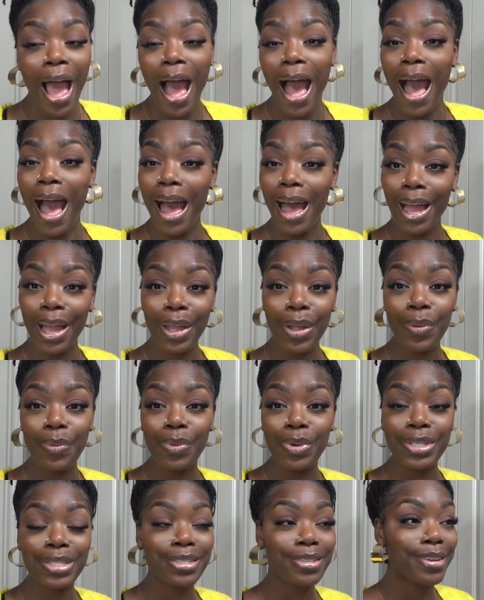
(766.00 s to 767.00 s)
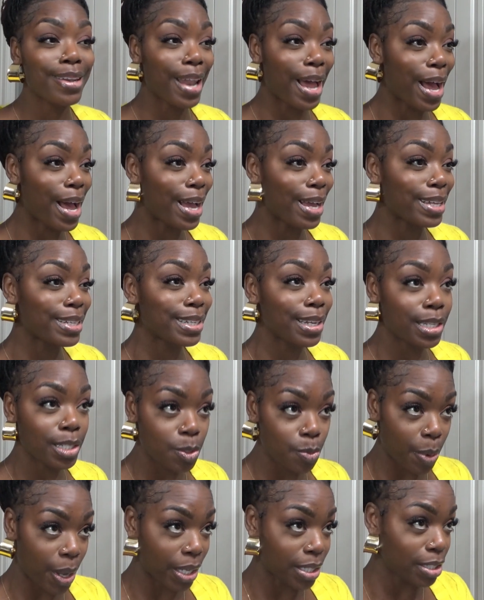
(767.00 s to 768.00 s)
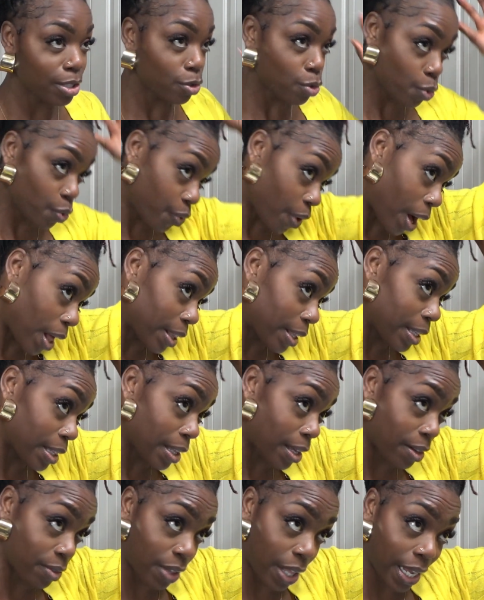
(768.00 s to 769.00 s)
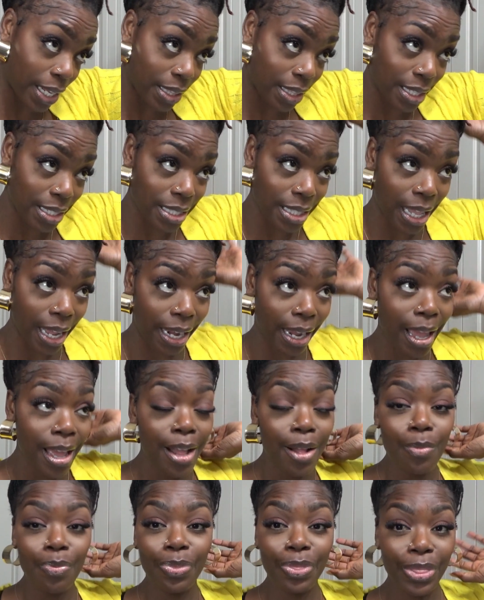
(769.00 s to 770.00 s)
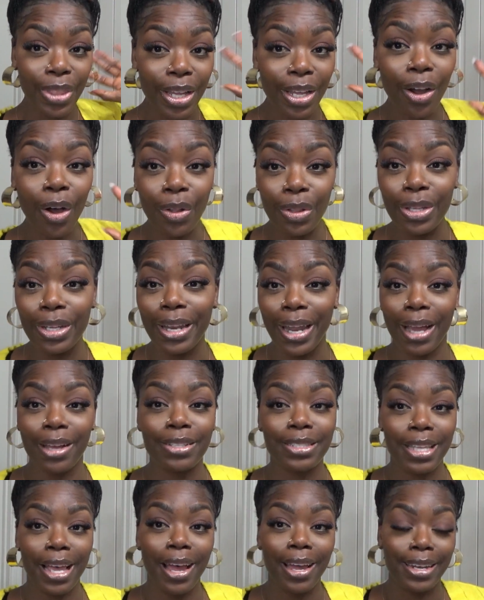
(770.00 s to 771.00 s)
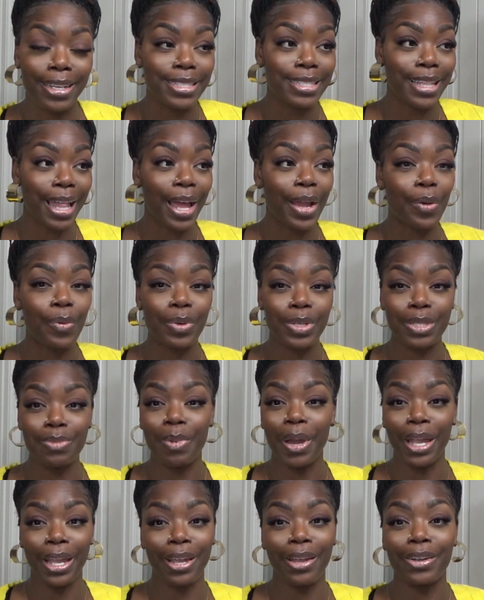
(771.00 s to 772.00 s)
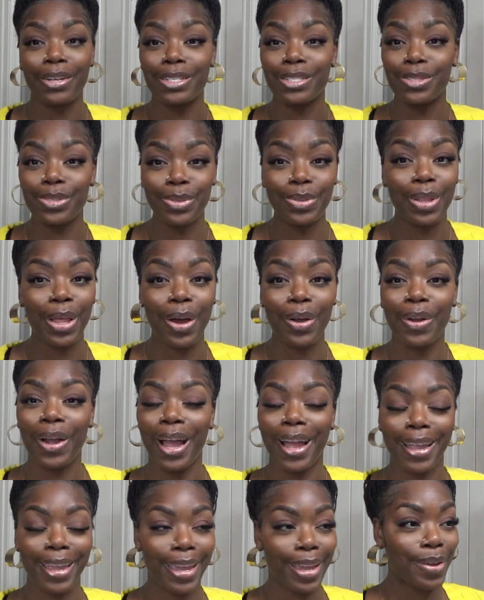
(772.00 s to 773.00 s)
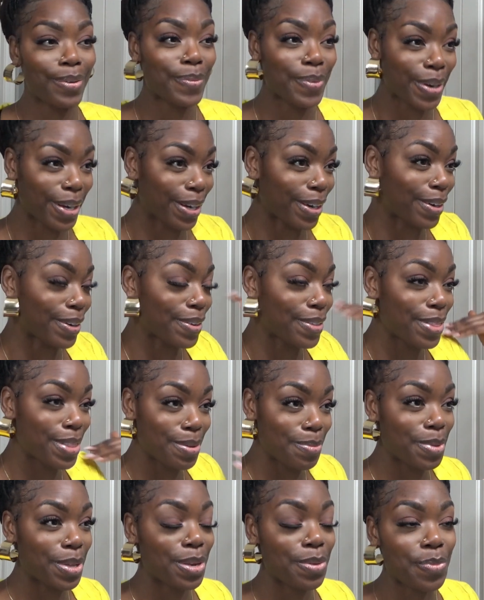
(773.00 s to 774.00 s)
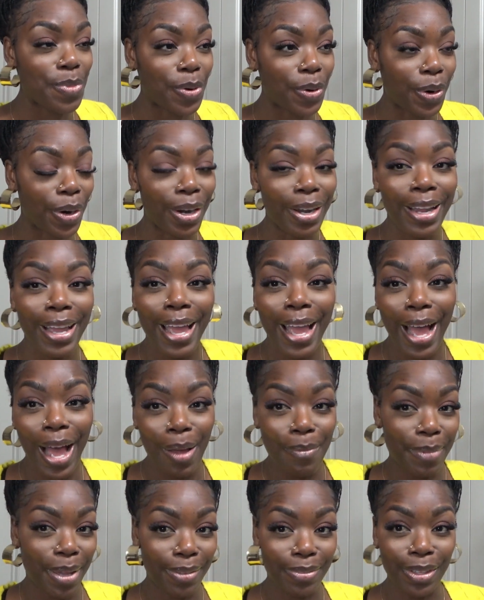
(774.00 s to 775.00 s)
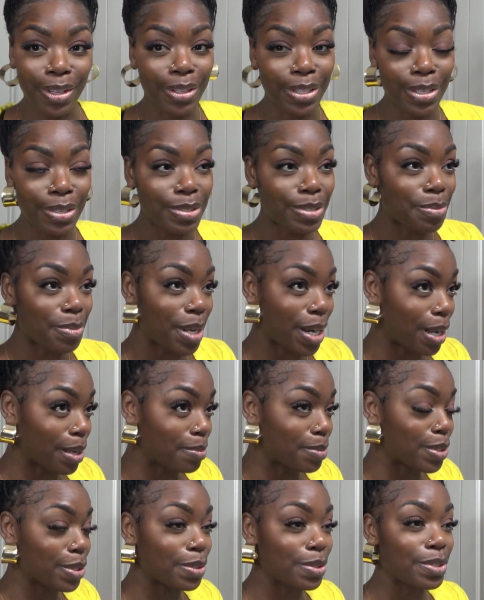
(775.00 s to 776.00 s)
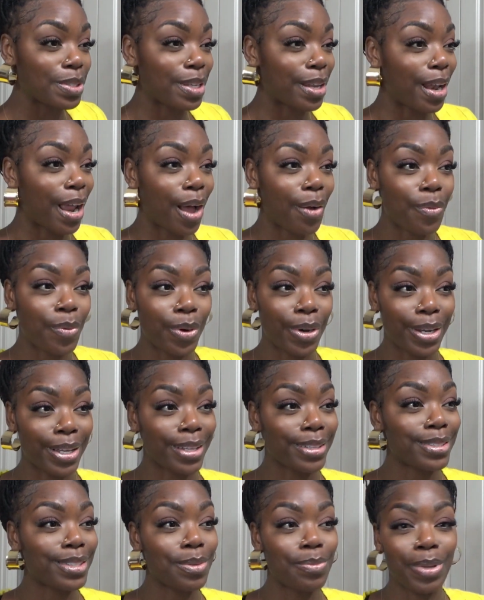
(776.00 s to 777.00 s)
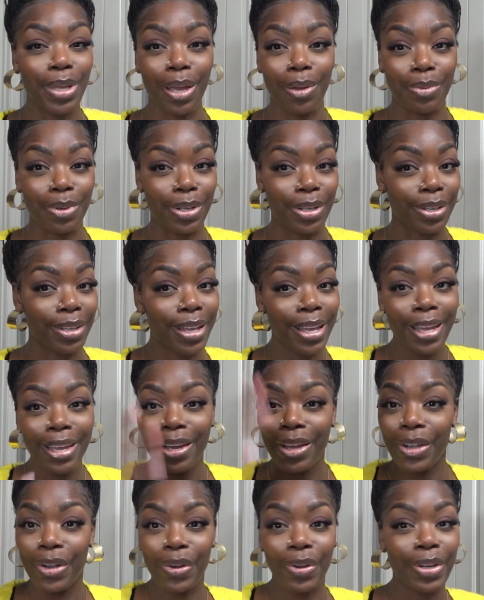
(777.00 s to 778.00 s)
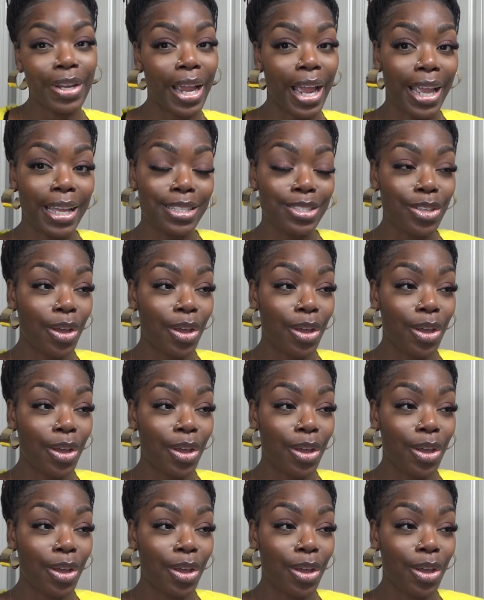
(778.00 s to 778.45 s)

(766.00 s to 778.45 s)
I was not expecting to fall in love like this. Like the only downside is like once my hair is too long, I can't wear them anymore. I'm gonna have to only use them in updos, and I want it to be able to create.